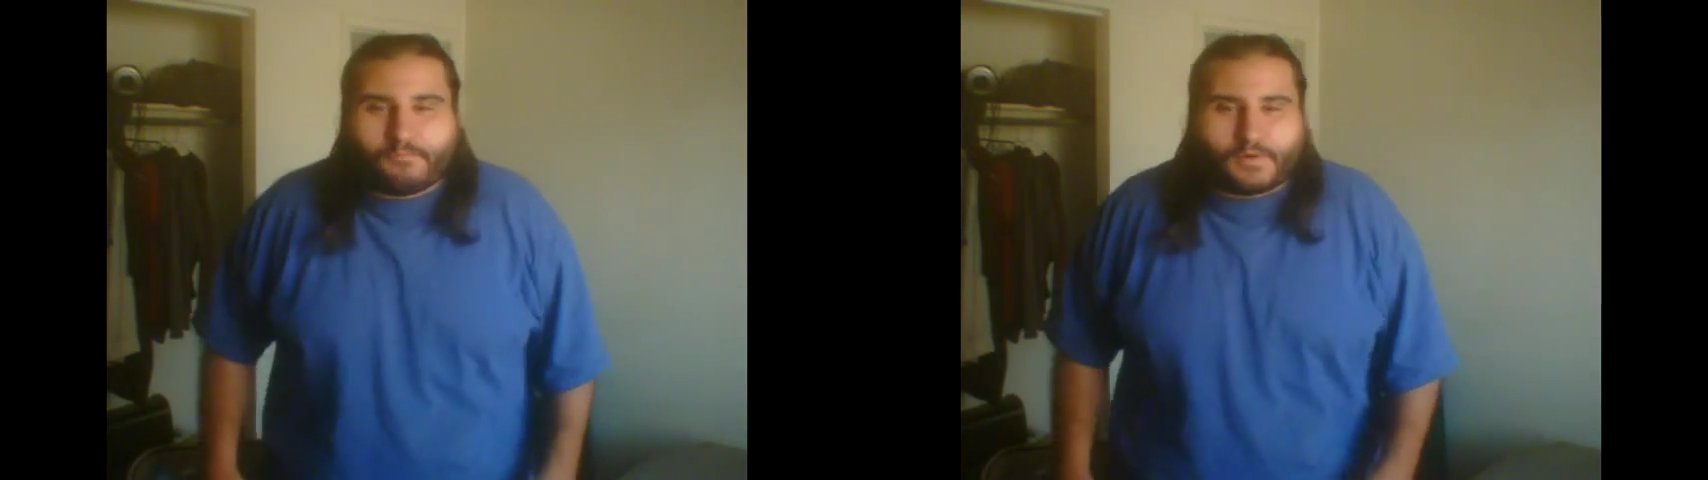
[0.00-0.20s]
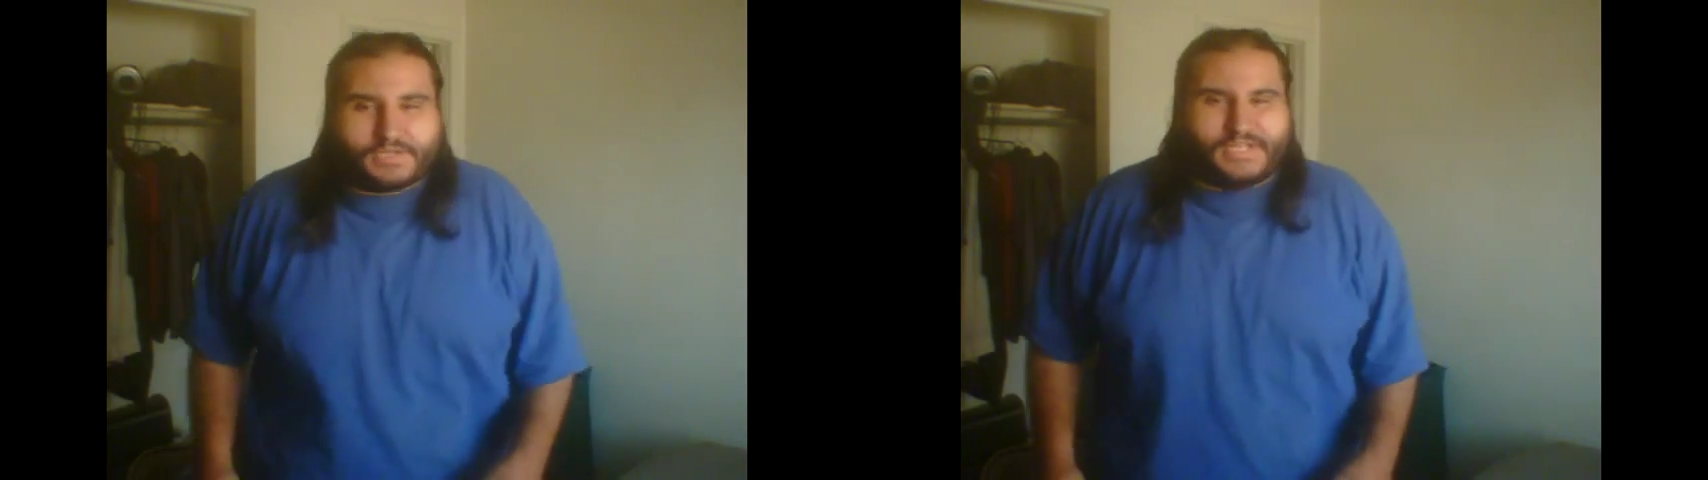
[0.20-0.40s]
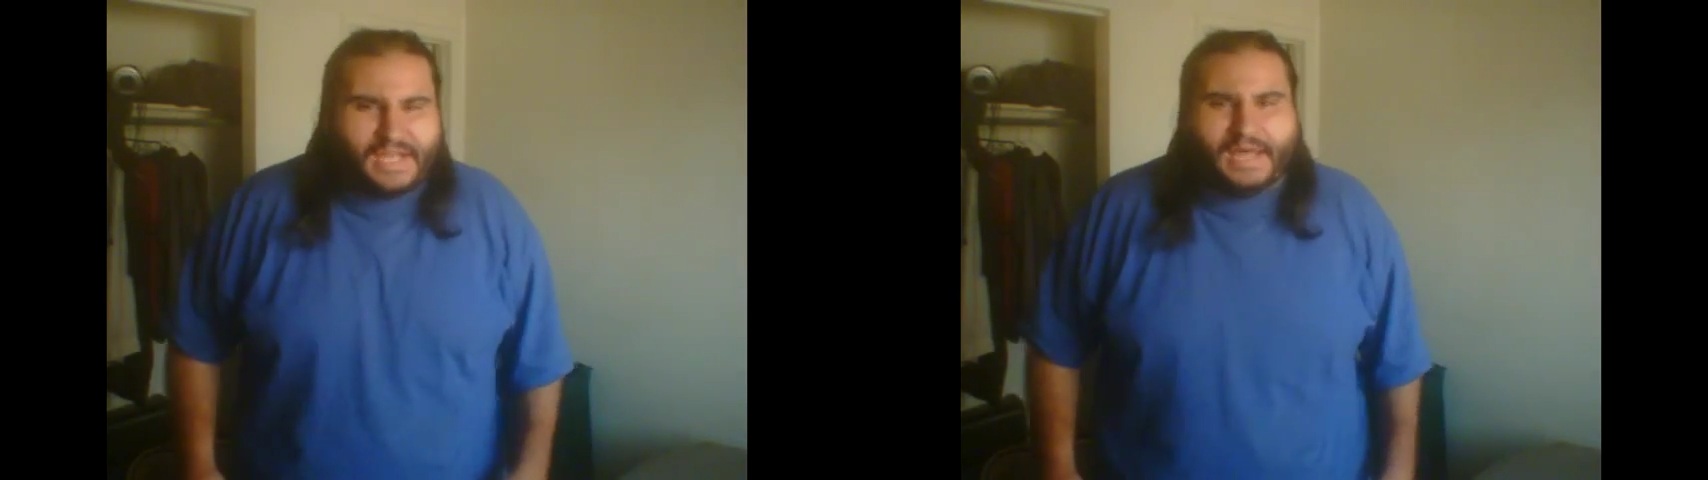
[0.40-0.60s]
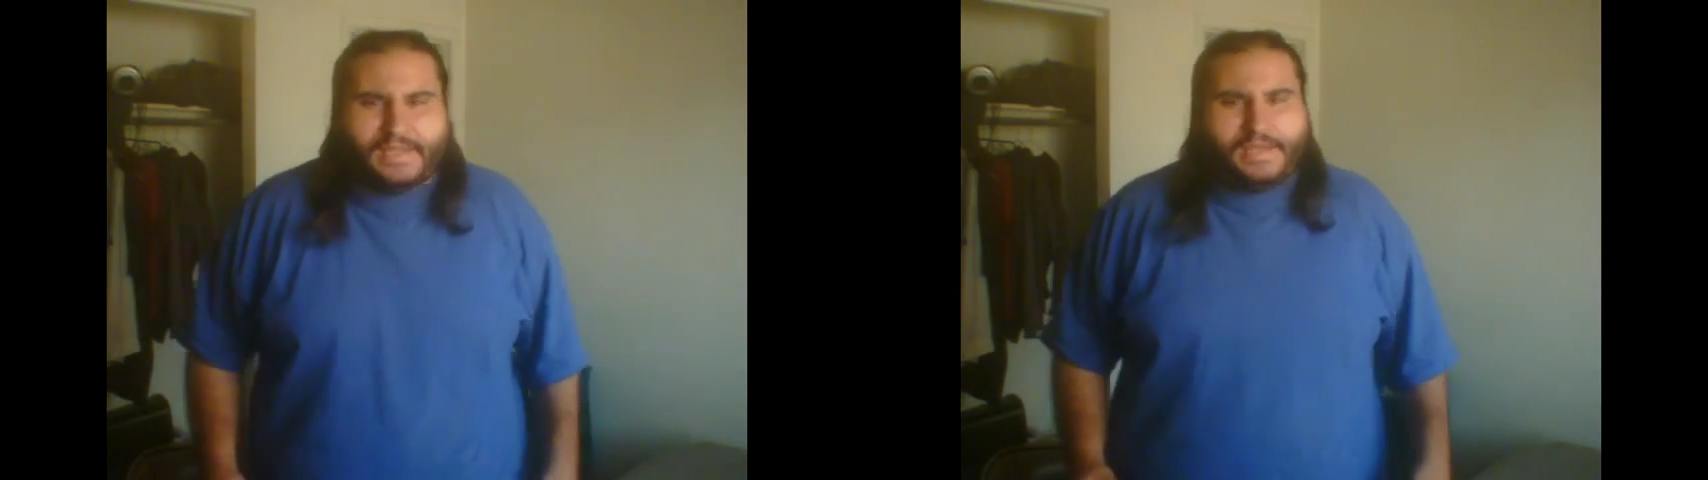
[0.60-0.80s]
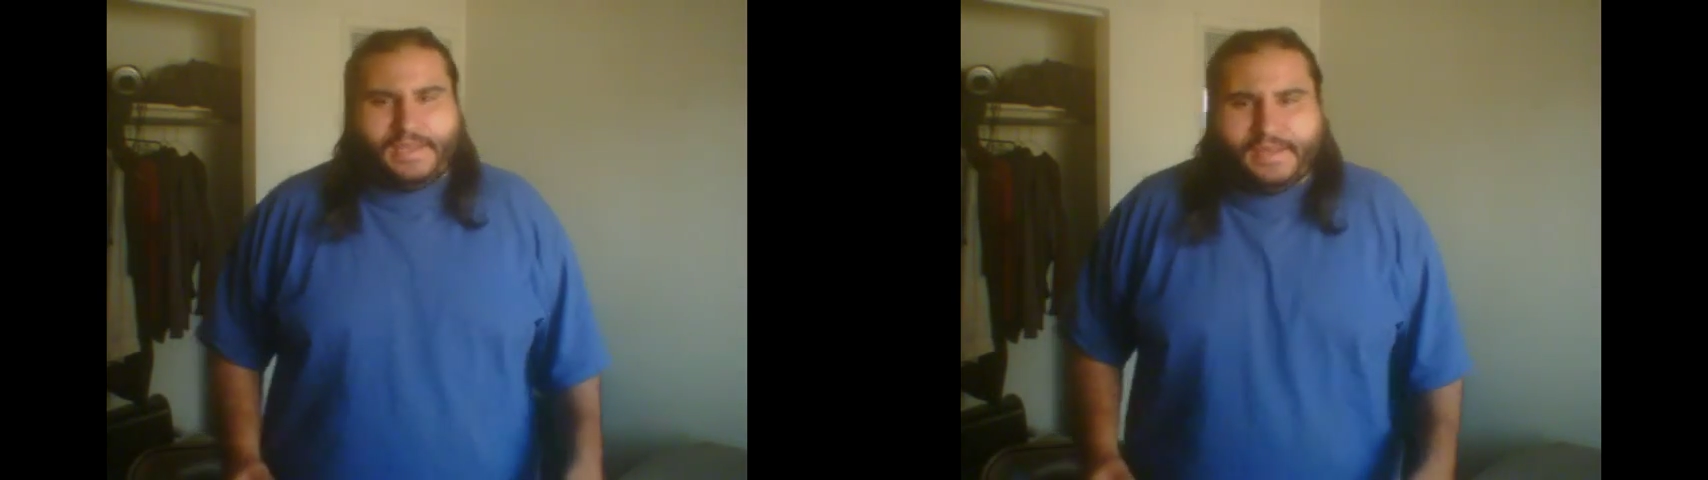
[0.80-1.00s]
a
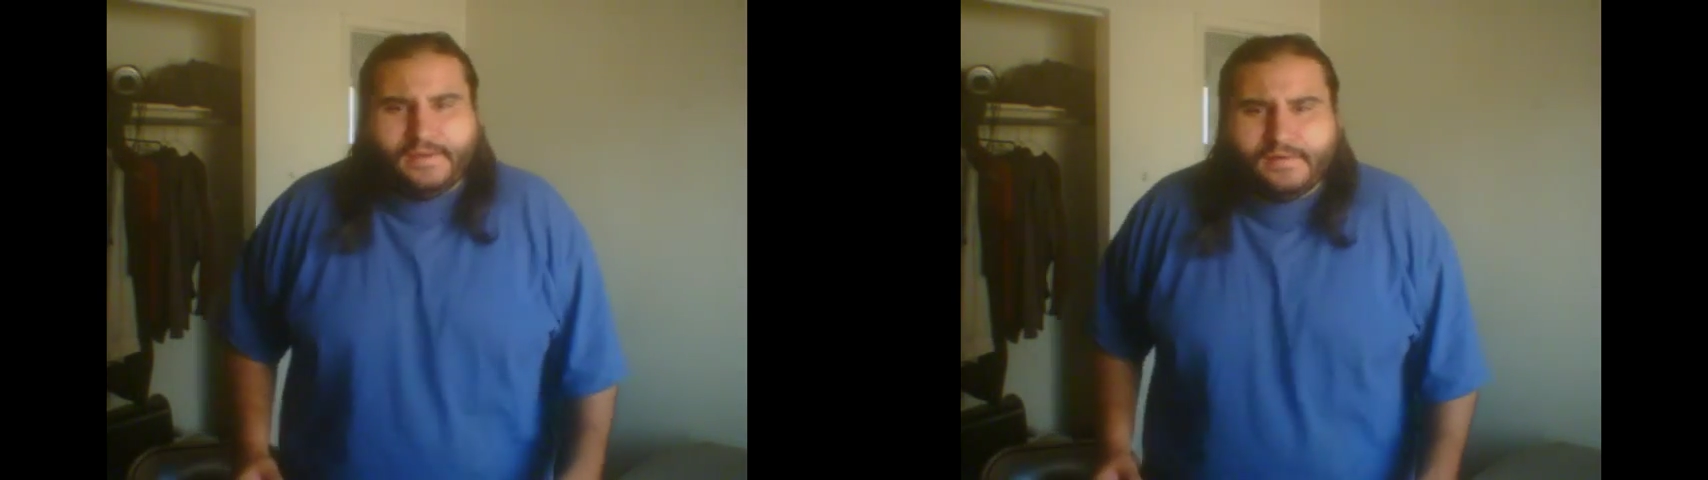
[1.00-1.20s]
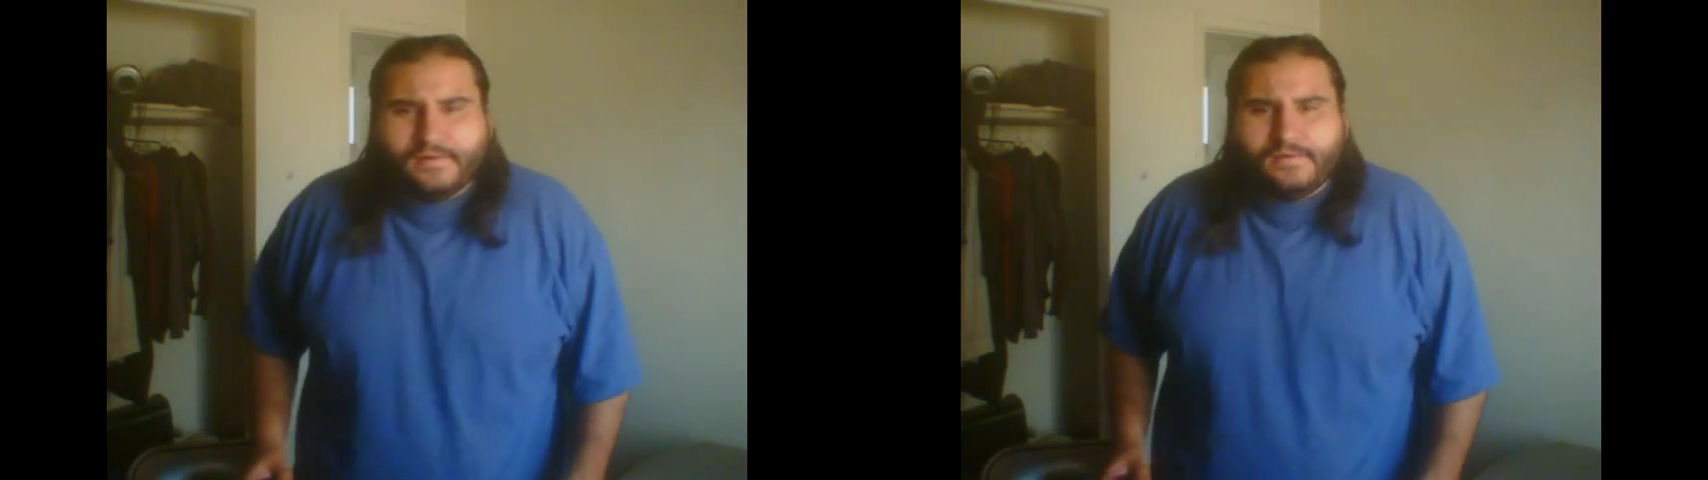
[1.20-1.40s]
personality.